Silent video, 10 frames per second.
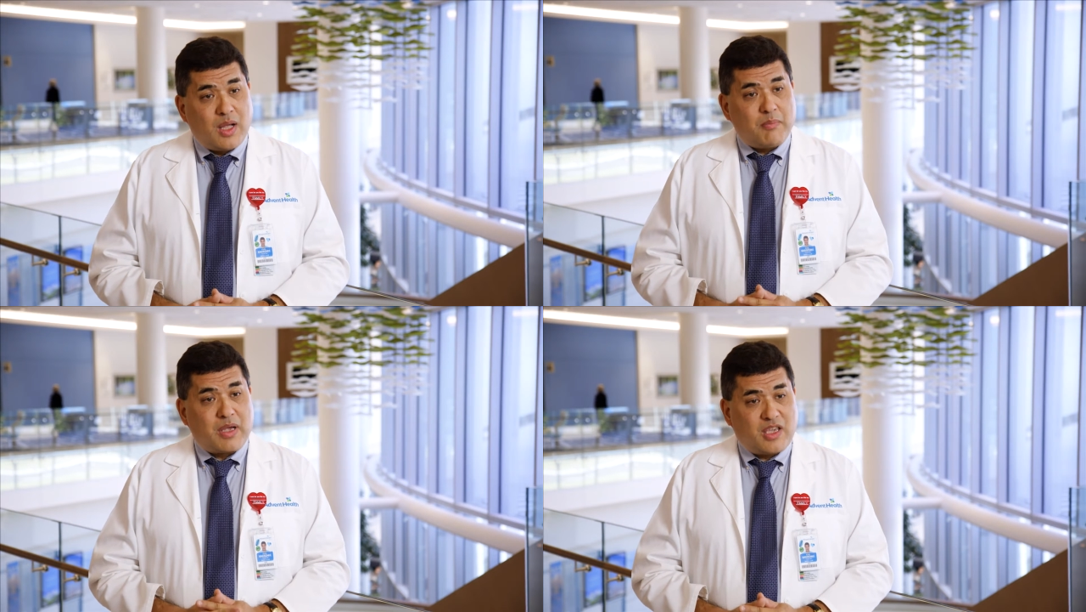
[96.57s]

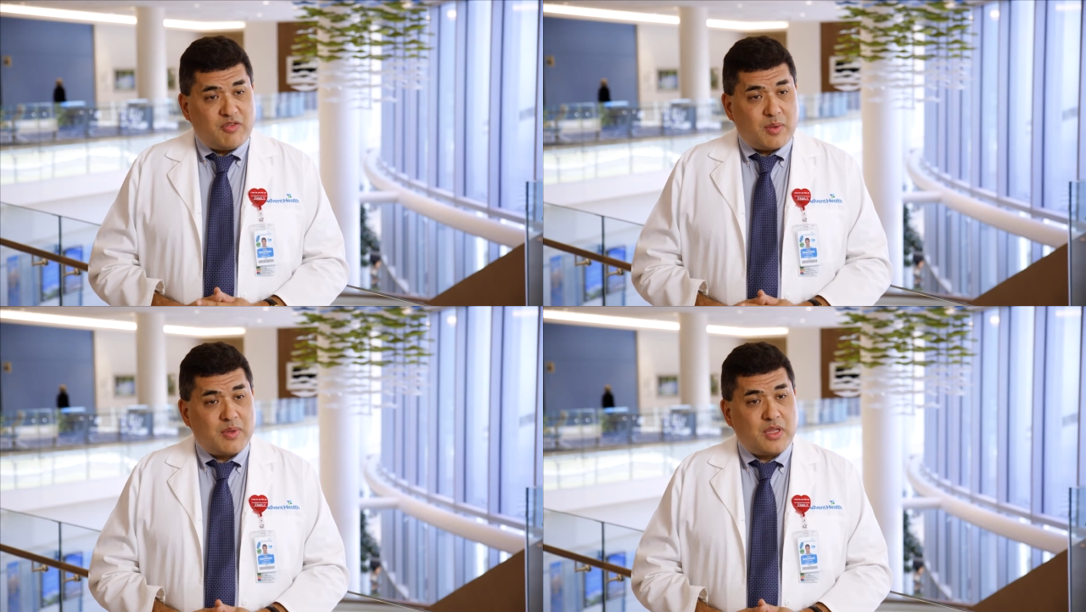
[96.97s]
by
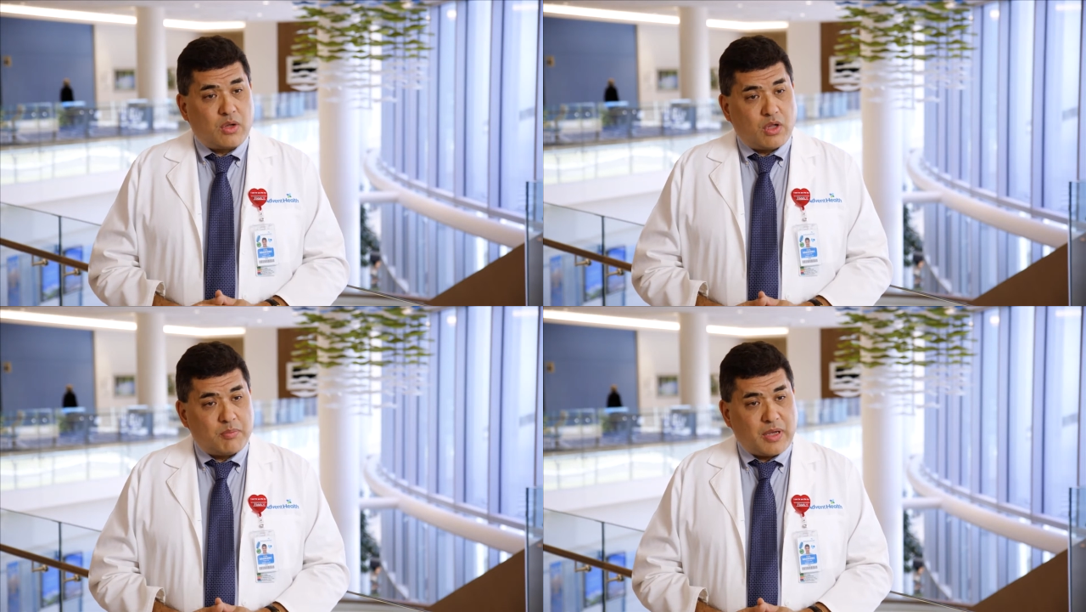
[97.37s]
giving him the
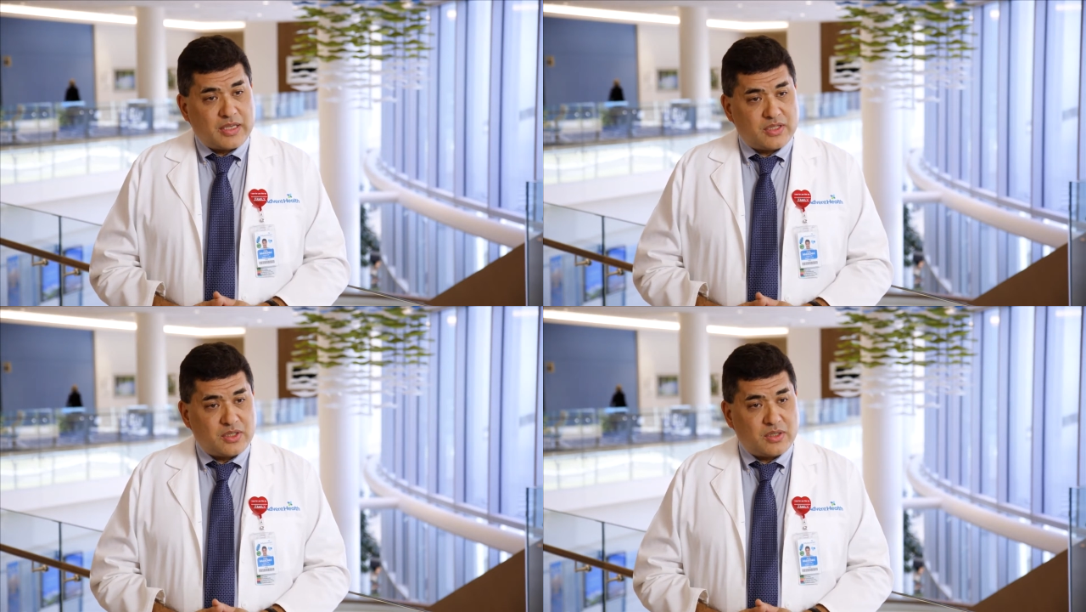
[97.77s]
clot
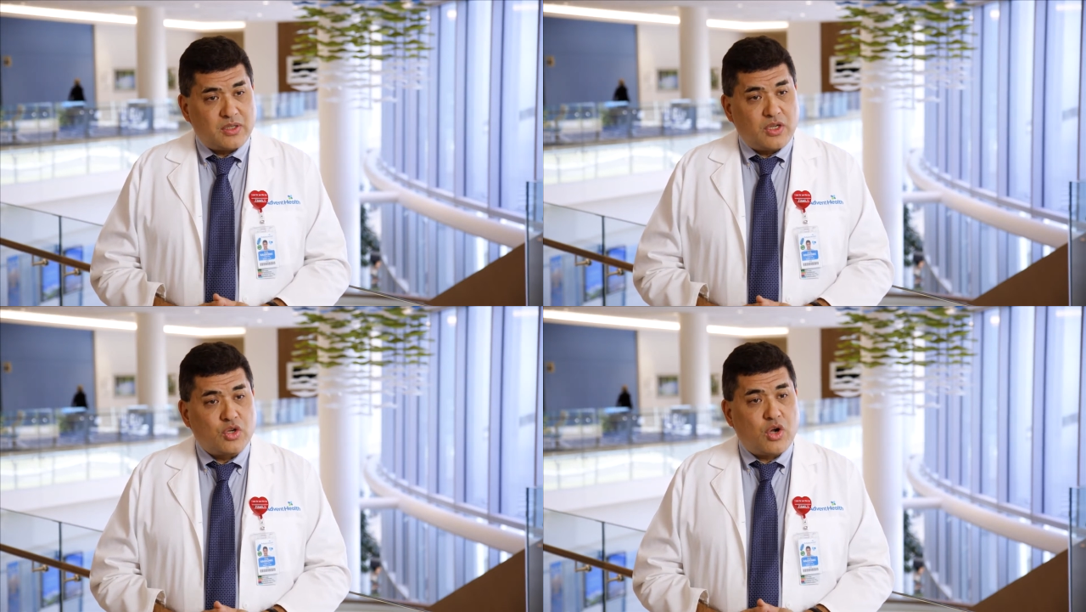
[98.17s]
buster
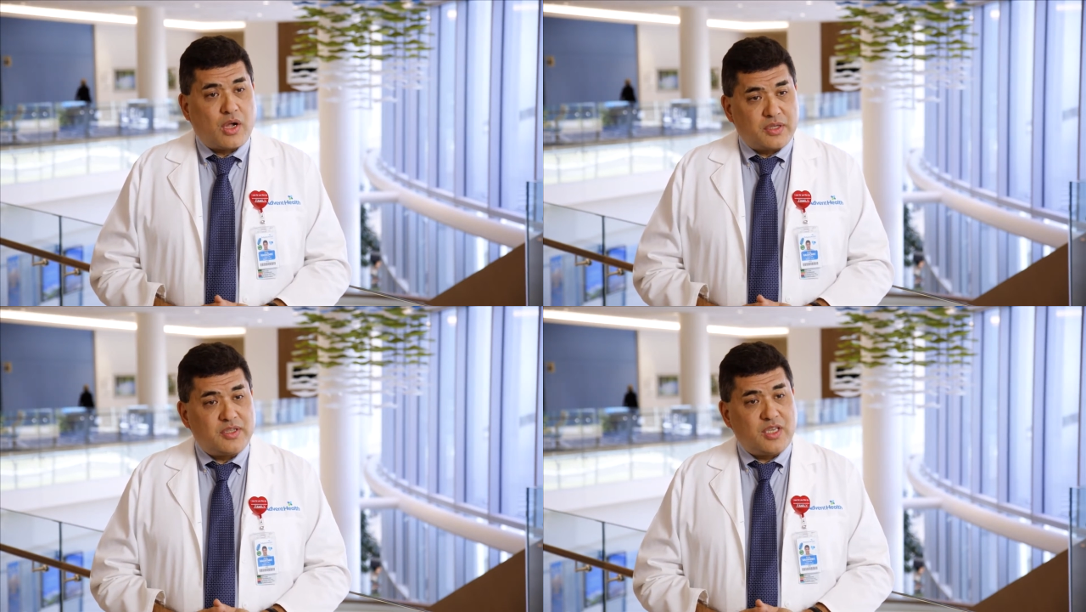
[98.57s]

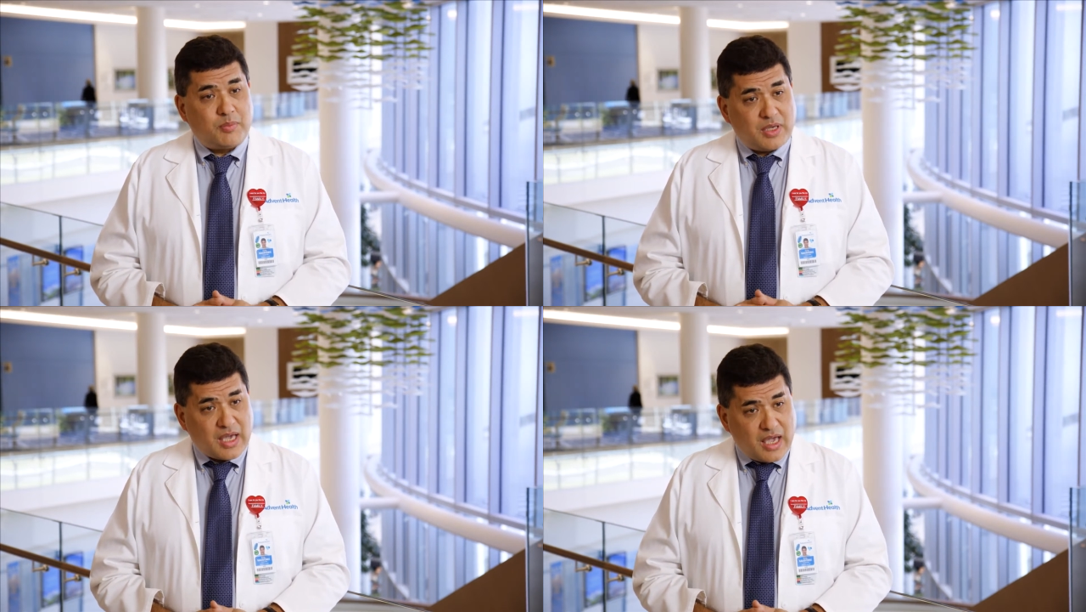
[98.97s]
called
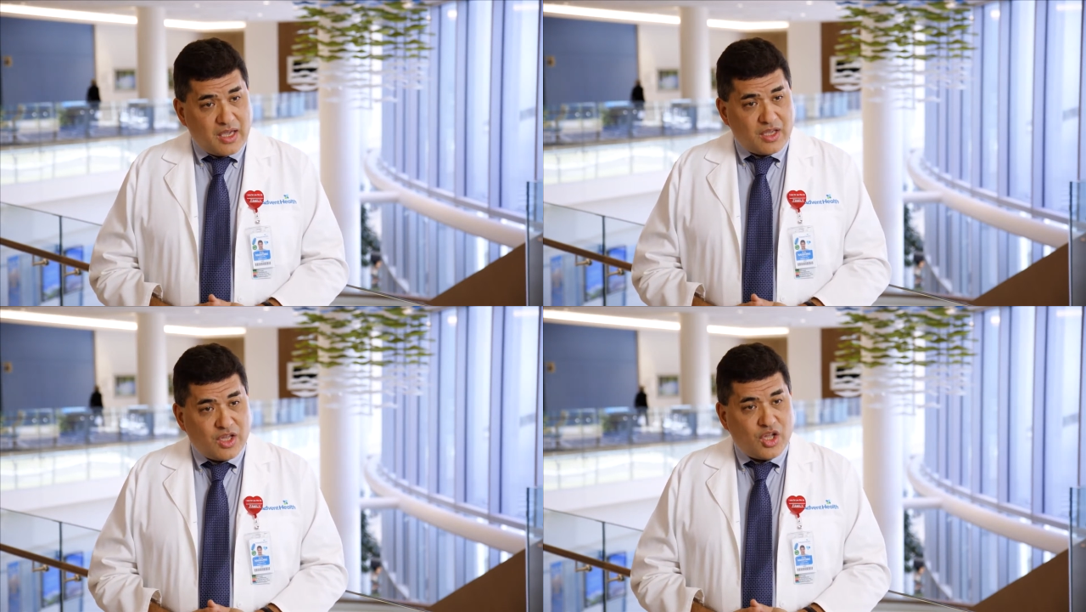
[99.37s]
TPA